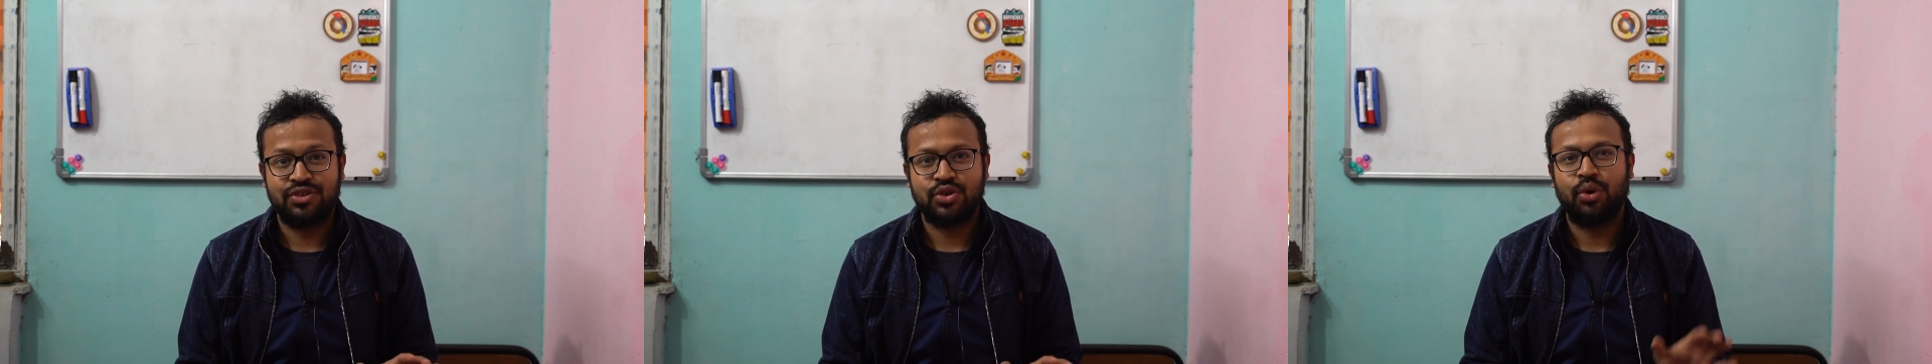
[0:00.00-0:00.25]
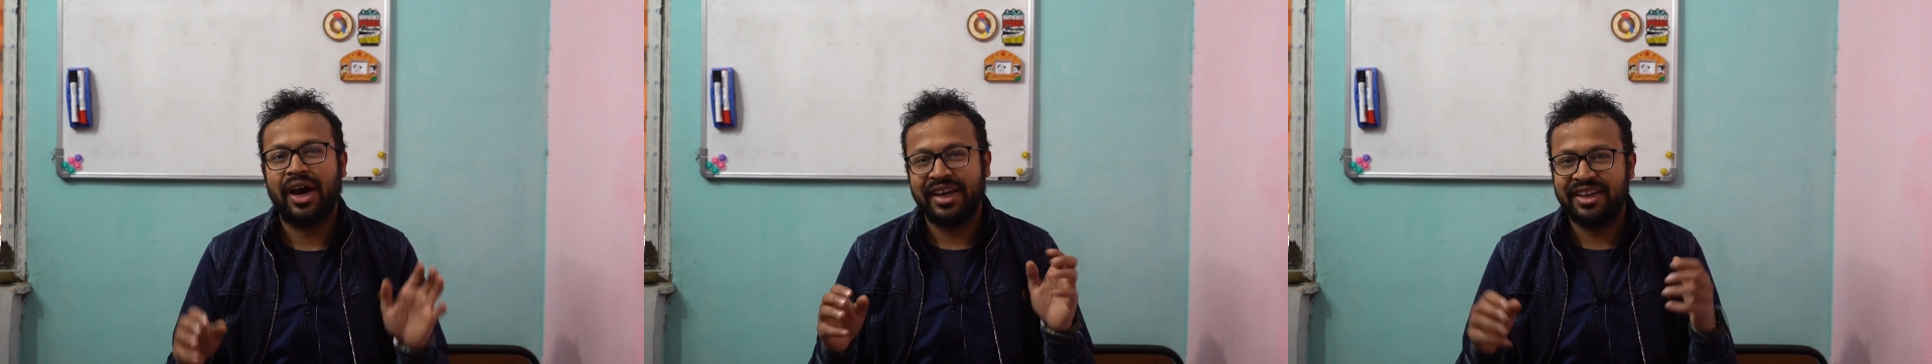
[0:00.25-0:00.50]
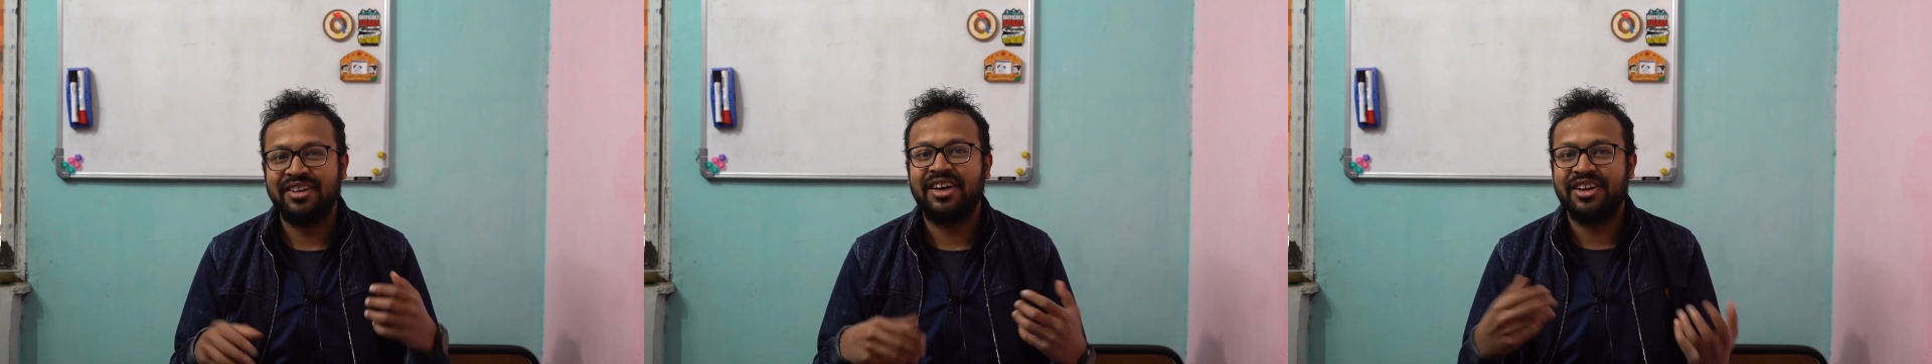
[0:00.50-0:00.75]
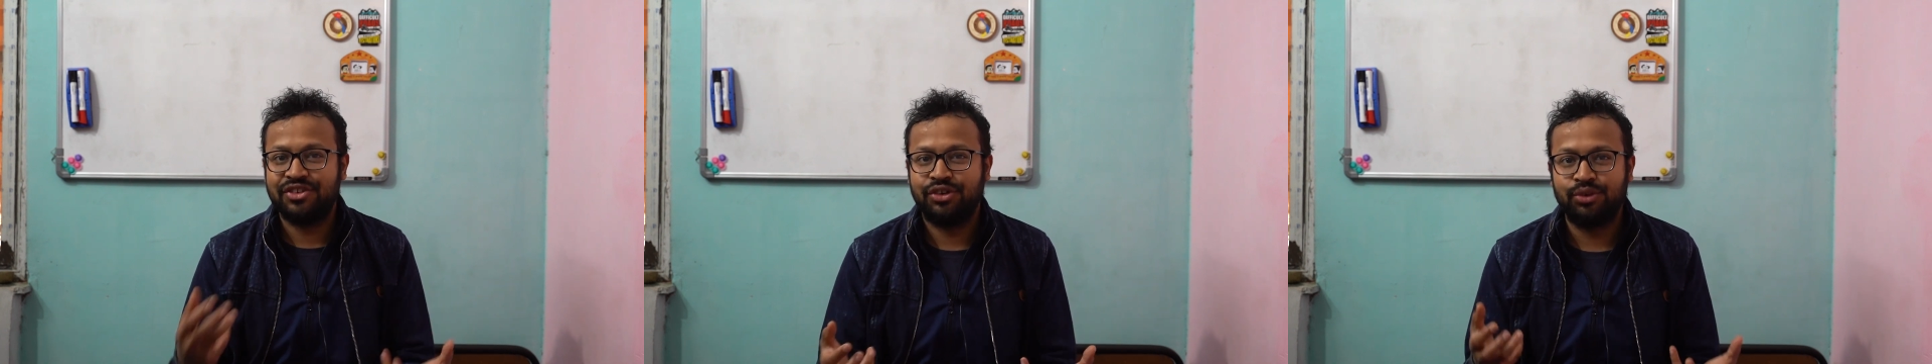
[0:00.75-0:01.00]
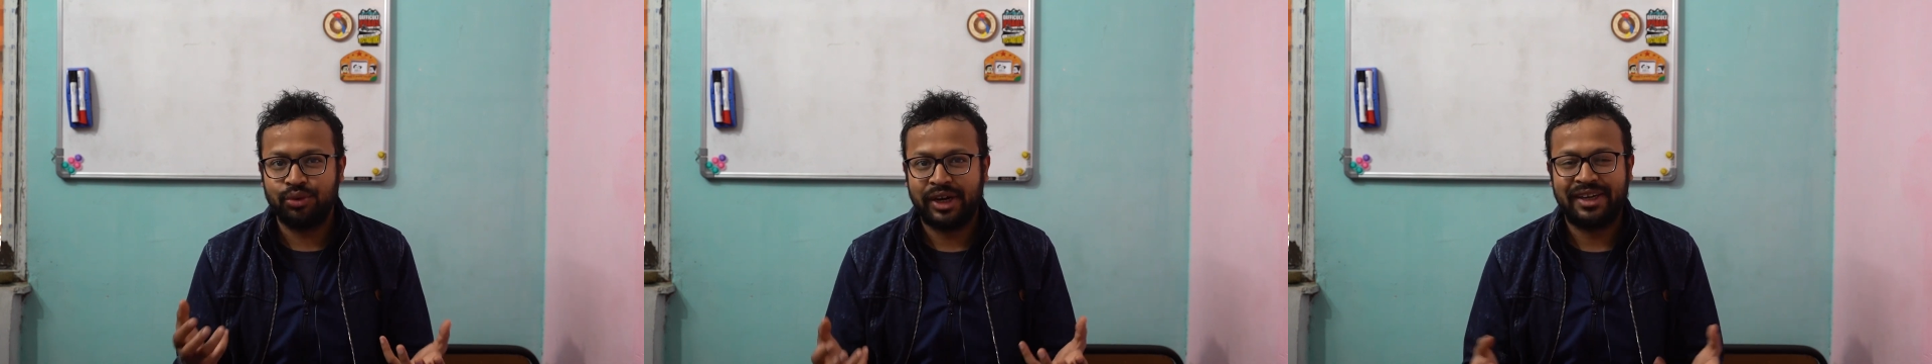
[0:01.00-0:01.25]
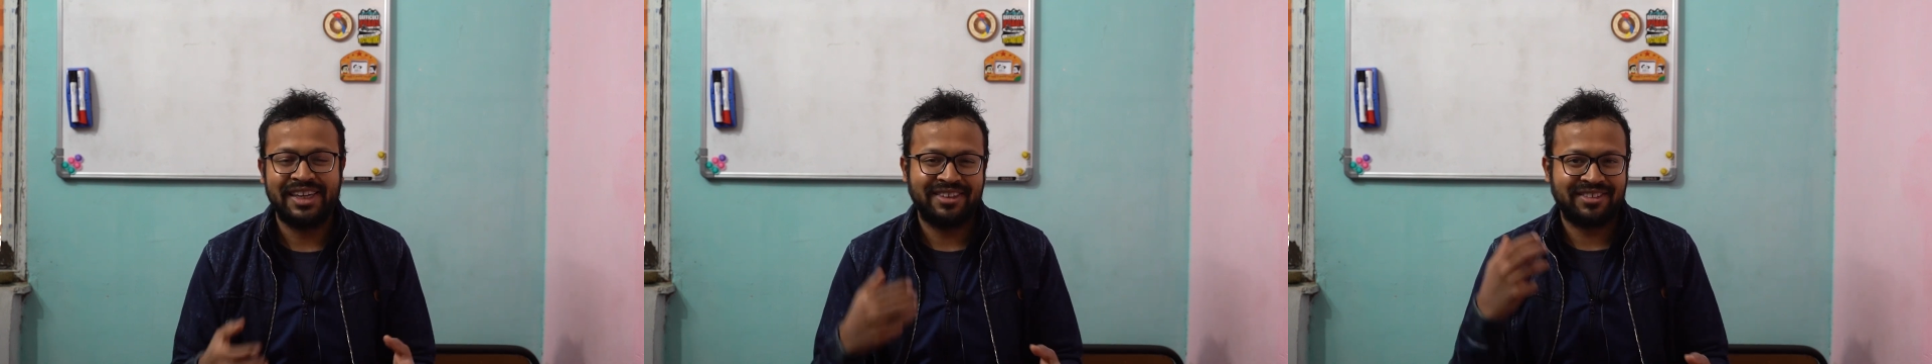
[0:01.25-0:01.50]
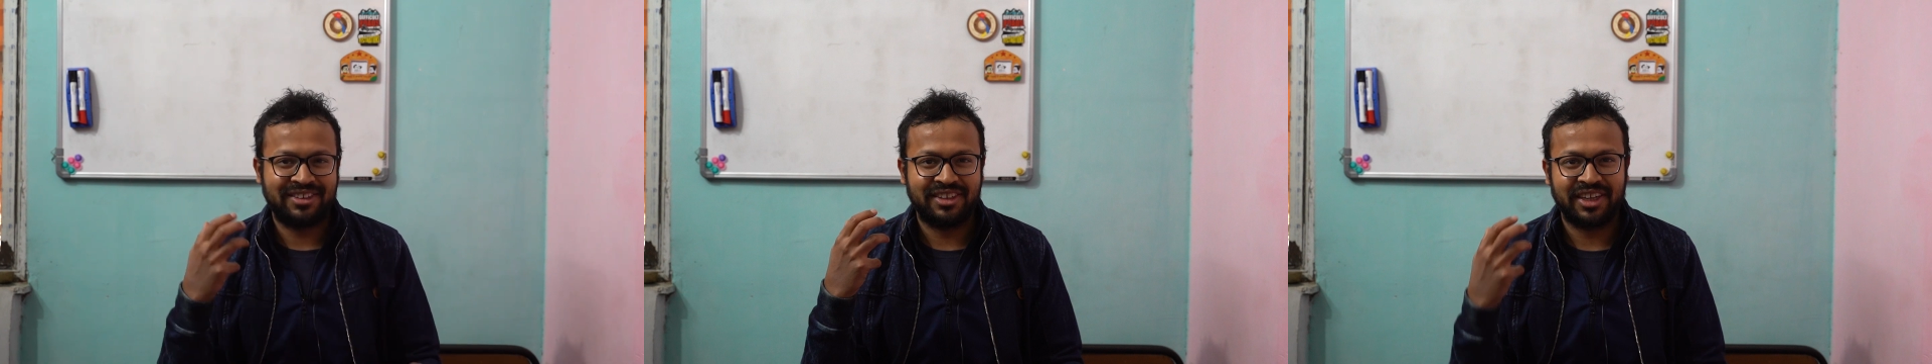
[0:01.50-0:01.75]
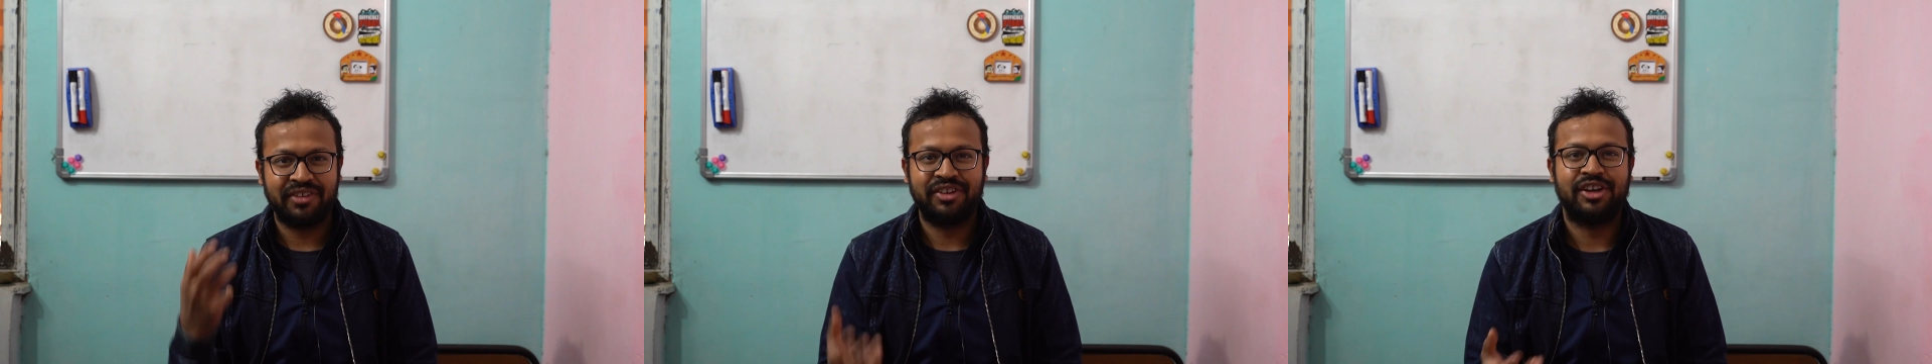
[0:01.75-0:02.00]
So I encourage you to at least
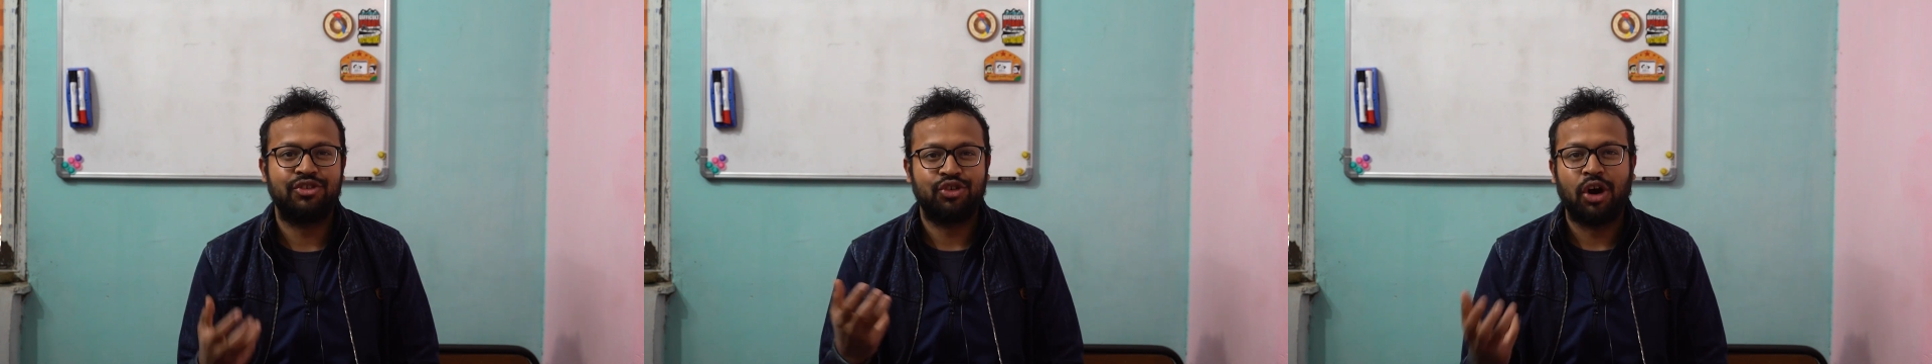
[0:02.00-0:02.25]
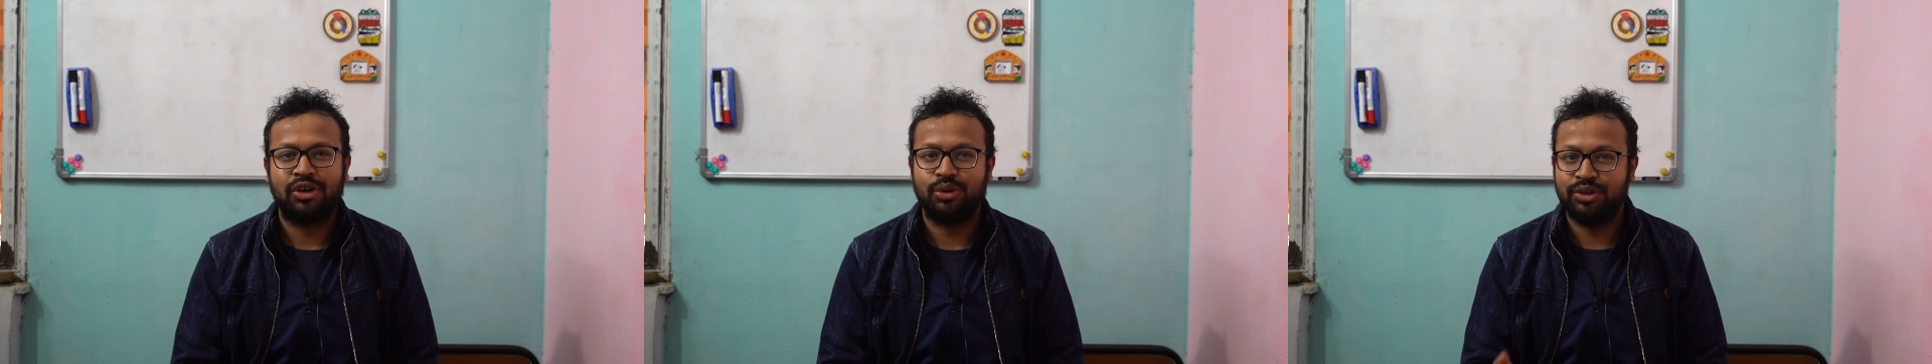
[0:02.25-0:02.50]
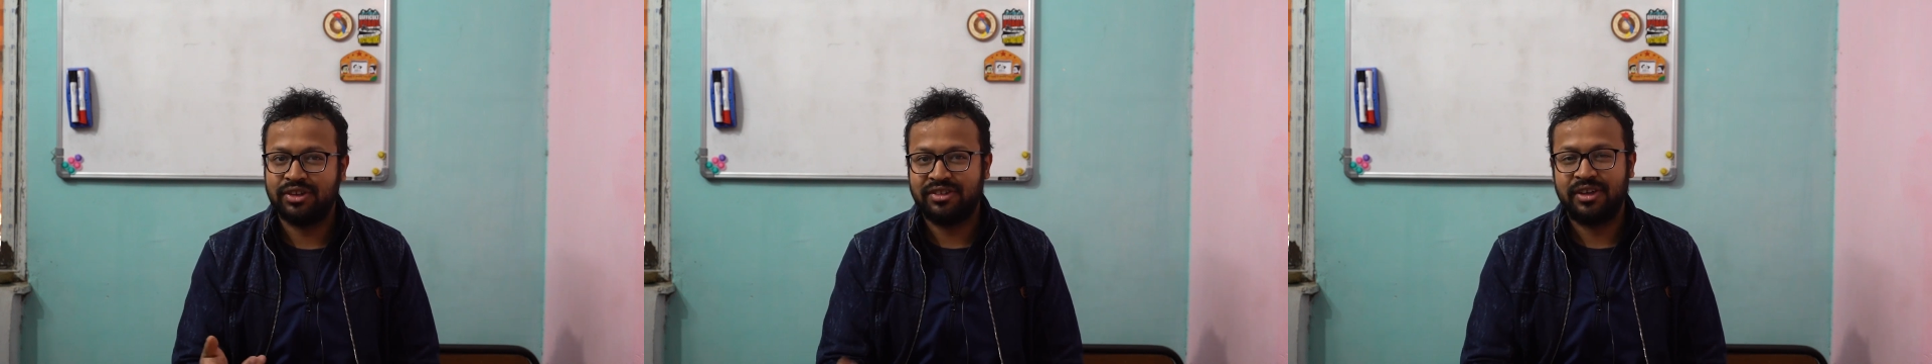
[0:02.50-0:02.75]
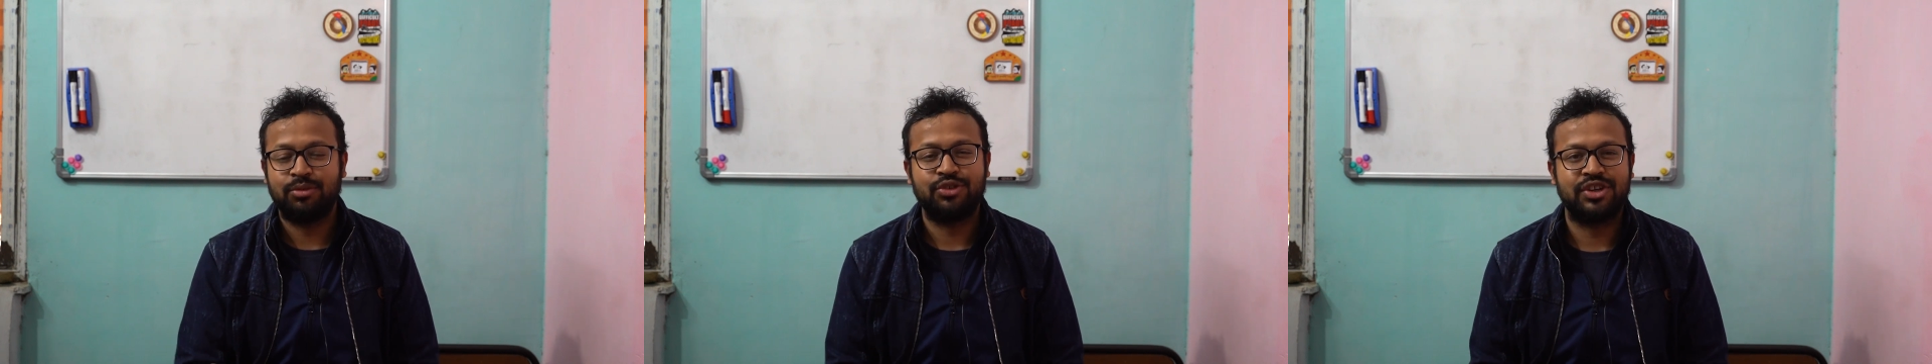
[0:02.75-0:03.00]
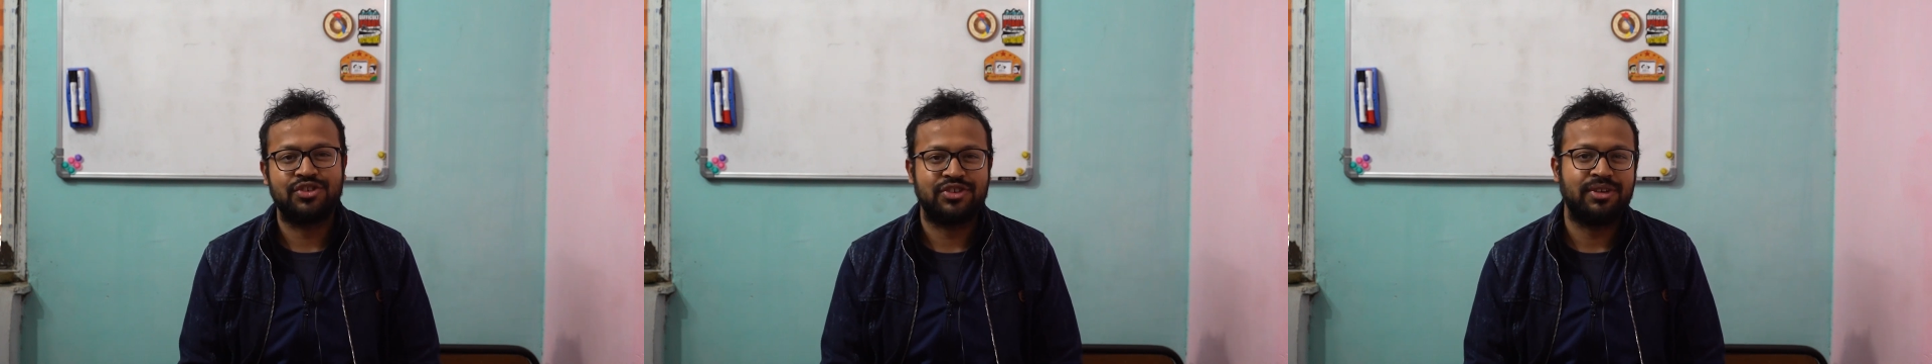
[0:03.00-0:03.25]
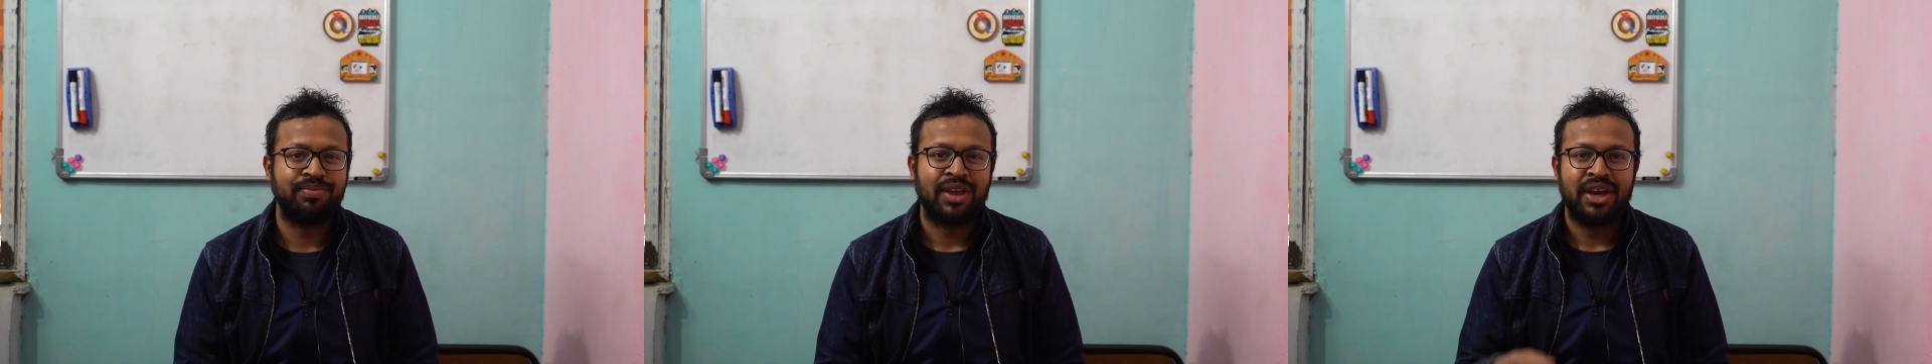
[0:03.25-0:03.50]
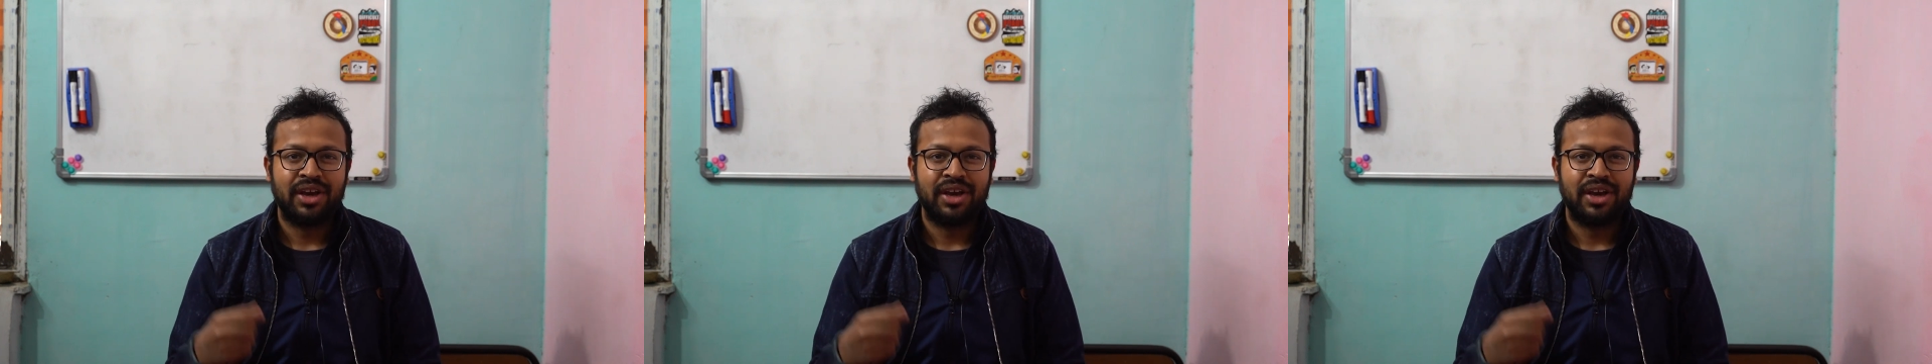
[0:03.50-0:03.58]
give it a shot to this demo session,